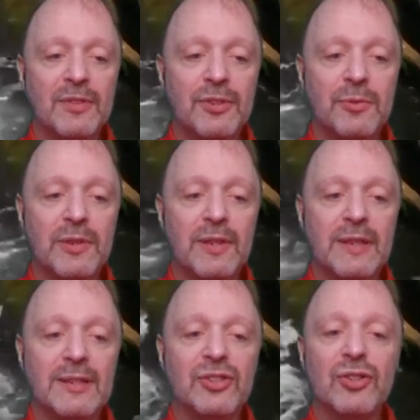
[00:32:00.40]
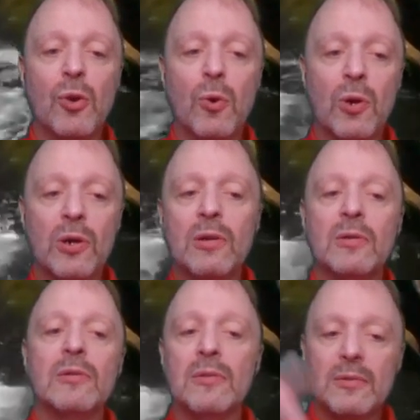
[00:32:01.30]
doing the score
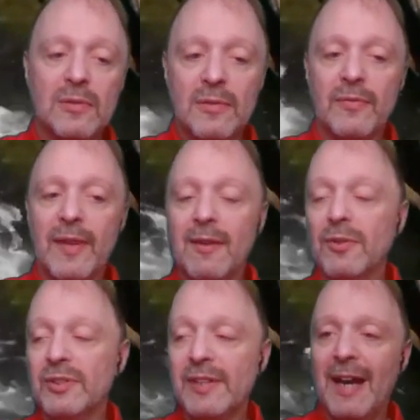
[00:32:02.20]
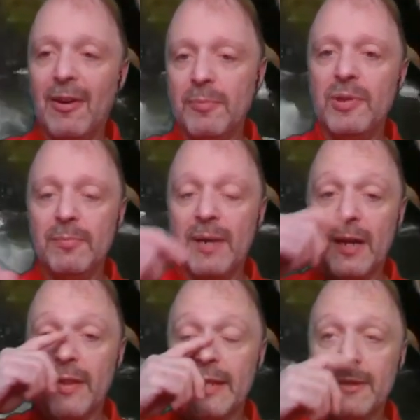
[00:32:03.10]
that was output by
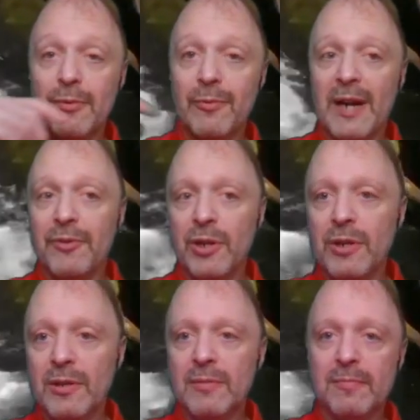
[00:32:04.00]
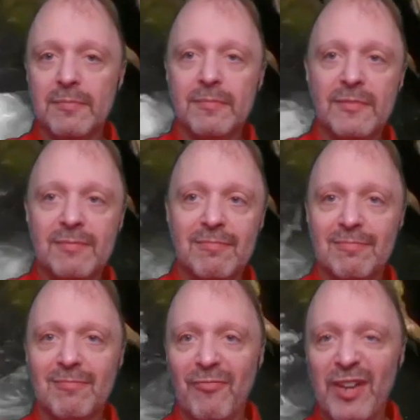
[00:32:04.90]
the regra
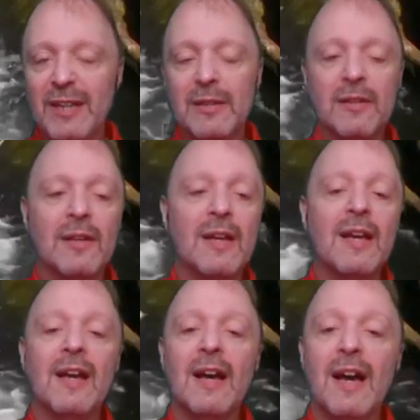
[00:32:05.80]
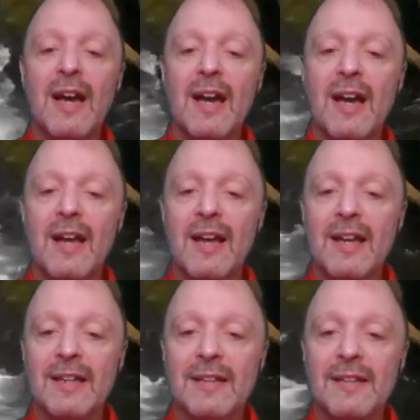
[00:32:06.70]
fit.
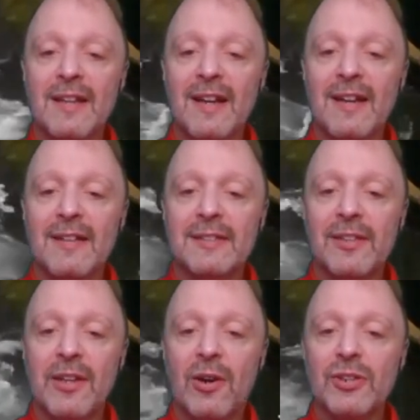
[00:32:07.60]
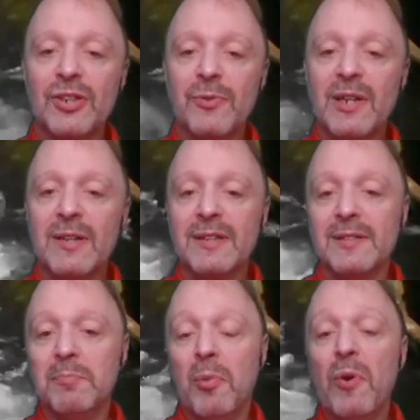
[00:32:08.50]
And so the R squared is
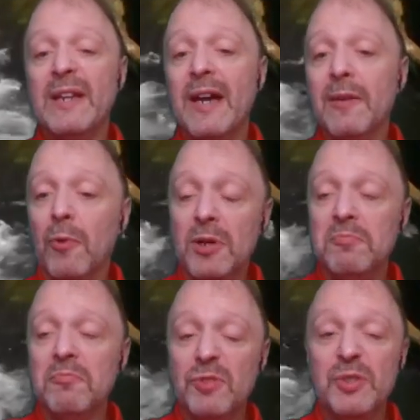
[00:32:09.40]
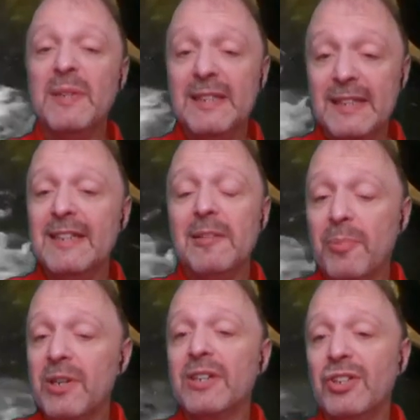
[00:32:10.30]
0.91, which means it did a
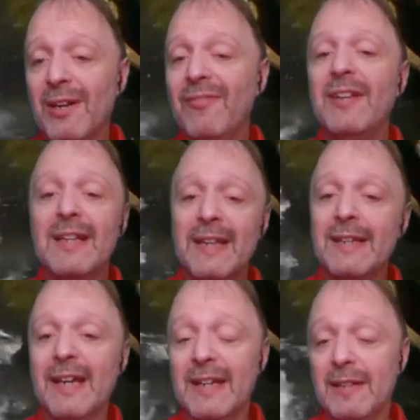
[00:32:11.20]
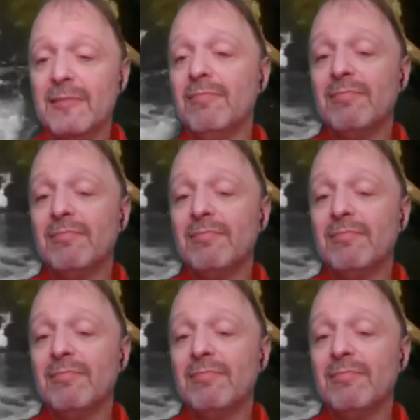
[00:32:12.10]
pretty good job fitting that data.